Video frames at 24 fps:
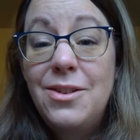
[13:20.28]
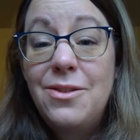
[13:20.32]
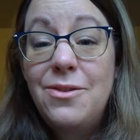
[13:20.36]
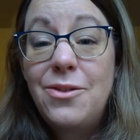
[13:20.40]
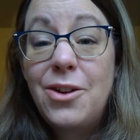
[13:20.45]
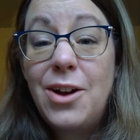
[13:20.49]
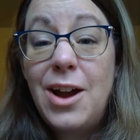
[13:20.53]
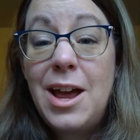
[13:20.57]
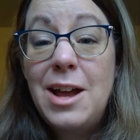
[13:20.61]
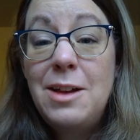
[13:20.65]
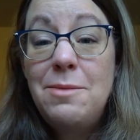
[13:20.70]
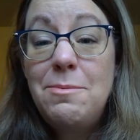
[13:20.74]

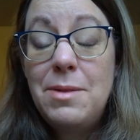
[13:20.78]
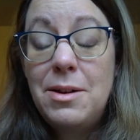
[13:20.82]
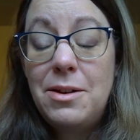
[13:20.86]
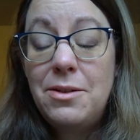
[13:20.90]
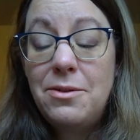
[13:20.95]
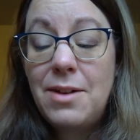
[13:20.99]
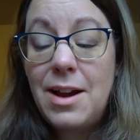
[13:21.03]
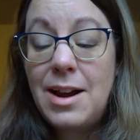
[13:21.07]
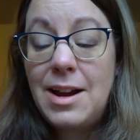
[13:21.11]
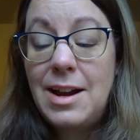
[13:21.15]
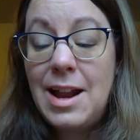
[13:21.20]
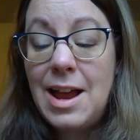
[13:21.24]
for Edmund
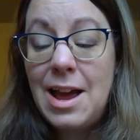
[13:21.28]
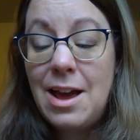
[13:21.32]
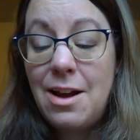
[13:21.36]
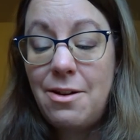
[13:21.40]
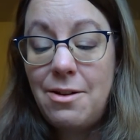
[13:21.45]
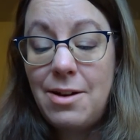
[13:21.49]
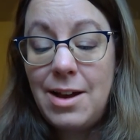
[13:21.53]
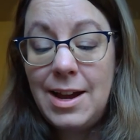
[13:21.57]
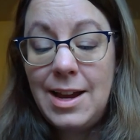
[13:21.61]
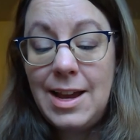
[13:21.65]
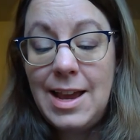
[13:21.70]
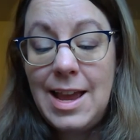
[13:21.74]
right
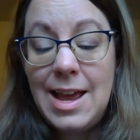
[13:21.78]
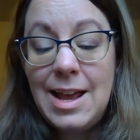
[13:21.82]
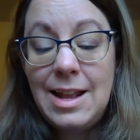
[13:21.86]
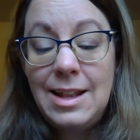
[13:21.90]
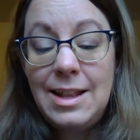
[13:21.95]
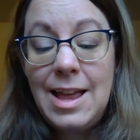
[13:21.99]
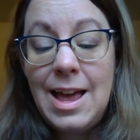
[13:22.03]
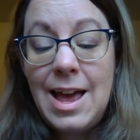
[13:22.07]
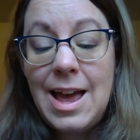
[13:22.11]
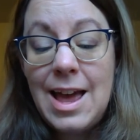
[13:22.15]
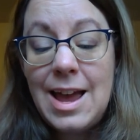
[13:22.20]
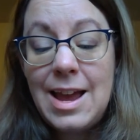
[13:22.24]
now. I can't
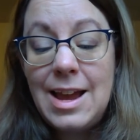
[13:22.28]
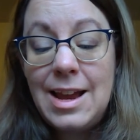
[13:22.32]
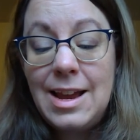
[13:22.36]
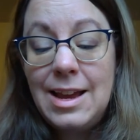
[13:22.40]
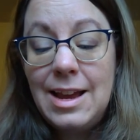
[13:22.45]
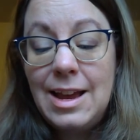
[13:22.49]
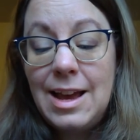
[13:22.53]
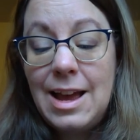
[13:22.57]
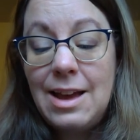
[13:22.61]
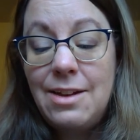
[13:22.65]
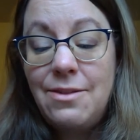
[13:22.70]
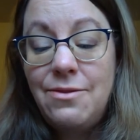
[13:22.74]
lie.
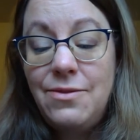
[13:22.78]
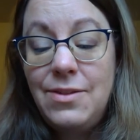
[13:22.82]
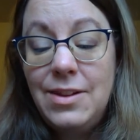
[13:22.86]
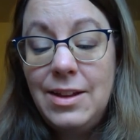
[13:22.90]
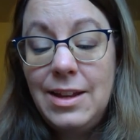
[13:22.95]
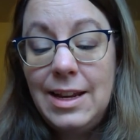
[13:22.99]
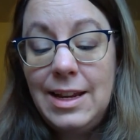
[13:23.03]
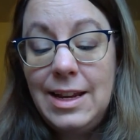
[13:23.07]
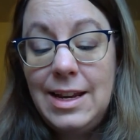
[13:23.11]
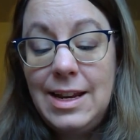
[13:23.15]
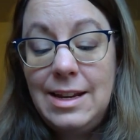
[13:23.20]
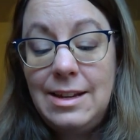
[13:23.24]
I feel
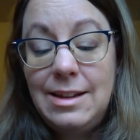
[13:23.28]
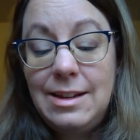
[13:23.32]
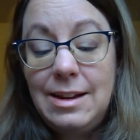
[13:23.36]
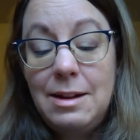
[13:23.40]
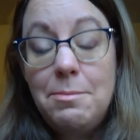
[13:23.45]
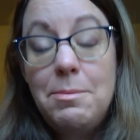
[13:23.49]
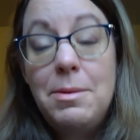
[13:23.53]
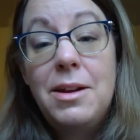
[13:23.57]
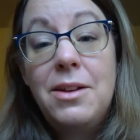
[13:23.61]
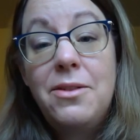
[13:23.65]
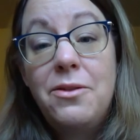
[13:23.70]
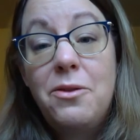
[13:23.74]
like he's in a
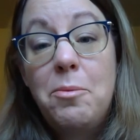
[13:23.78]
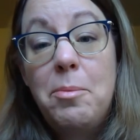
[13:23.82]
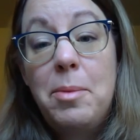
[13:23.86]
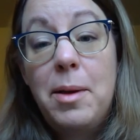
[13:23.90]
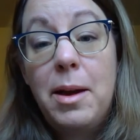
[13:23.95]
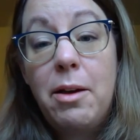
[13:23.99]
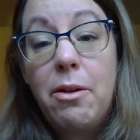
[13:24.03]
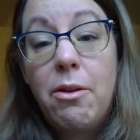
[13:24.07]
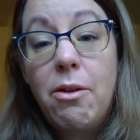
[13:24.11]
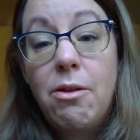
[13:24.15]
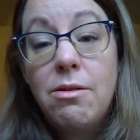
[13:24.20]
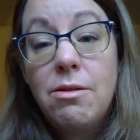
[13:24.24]
bit of a
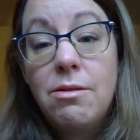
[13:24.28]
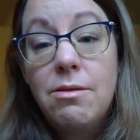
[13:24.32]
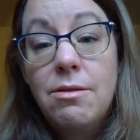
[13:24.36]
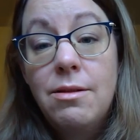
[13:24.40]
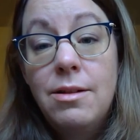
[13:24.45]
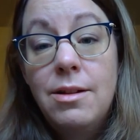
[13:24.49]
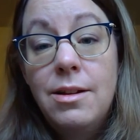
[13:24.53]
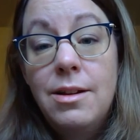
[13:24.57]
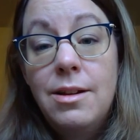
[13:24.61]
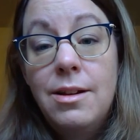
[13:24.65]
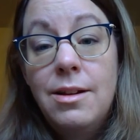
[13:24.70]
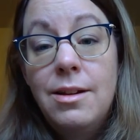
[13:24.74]
pickle.
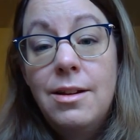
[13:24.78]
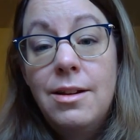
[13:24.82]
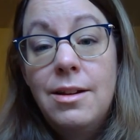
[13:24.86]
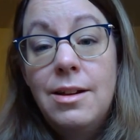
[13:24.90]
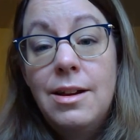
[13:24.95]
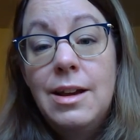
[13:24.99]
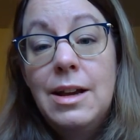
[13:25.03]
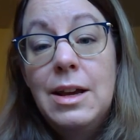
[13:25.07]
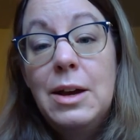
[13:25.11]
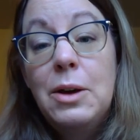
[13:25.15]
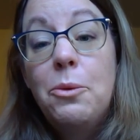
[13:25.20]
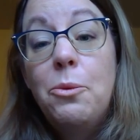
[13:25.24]

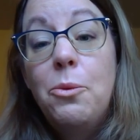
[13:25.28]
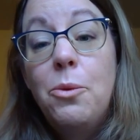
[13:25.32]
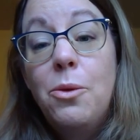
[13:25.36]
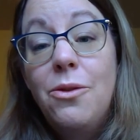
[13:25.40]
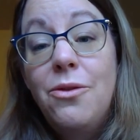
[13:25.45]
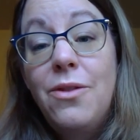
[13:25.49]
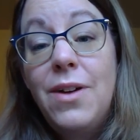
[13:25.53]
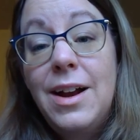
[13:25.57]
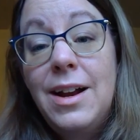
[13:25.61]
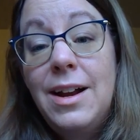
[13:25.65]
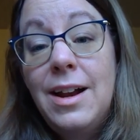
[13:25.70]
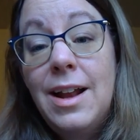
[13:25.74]
We'll
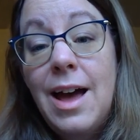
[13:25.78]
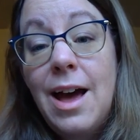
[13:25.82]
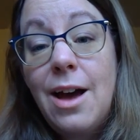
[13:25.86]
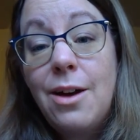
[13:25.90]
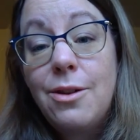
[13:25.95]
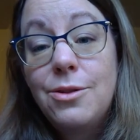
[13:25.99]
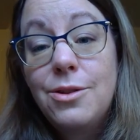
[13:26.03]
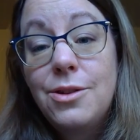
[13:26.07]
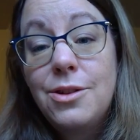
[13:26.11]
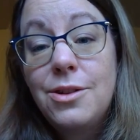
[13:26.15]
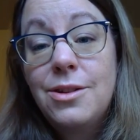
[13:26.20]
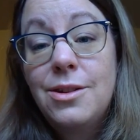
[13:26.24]
find
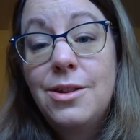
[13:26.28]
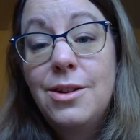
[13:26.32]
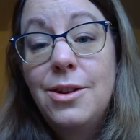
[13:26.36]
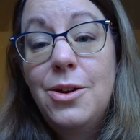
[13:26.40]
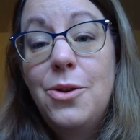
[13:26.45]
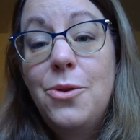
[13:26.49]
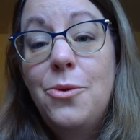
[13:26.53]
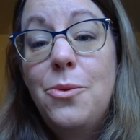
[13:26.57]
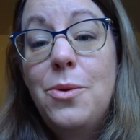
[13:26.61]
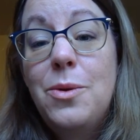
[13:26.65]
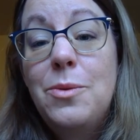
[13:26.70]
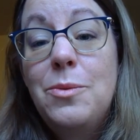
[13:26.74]
out
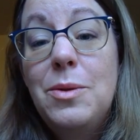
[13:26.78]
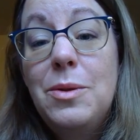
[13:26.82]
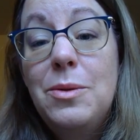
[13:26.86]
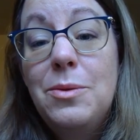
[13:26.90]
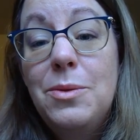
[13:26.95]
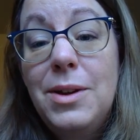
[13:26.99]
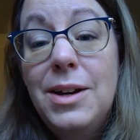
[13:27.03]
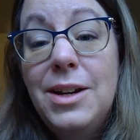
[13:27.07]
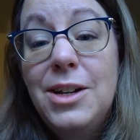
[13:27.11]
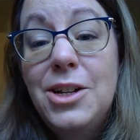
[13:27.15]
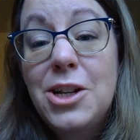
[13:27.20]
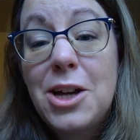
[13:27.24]
when we
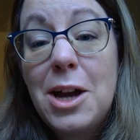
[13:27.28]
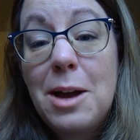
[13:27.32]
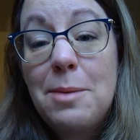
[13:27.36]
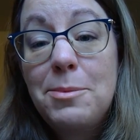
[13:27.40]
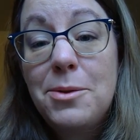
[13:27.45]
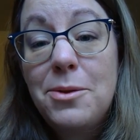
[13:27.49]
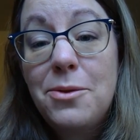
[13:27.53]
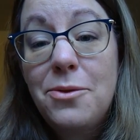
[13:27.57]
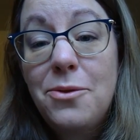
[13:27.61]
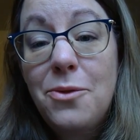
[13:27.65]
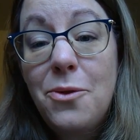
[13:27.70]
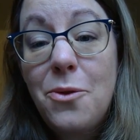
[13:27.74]
read
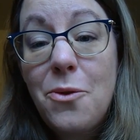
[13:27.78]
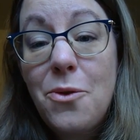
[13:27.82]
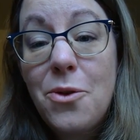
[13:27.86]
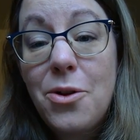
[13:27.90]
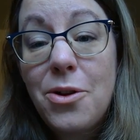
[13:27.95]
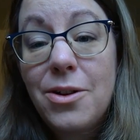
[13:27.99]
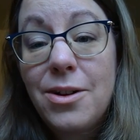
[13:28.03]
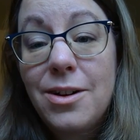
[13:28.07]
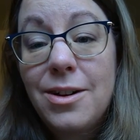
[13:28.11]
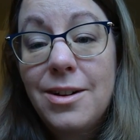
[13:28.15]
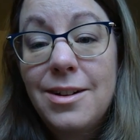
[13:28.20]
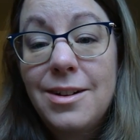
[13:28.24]
chapter
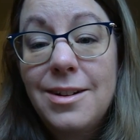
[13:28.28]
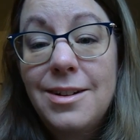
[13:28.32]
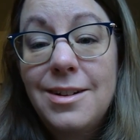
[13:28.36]
4.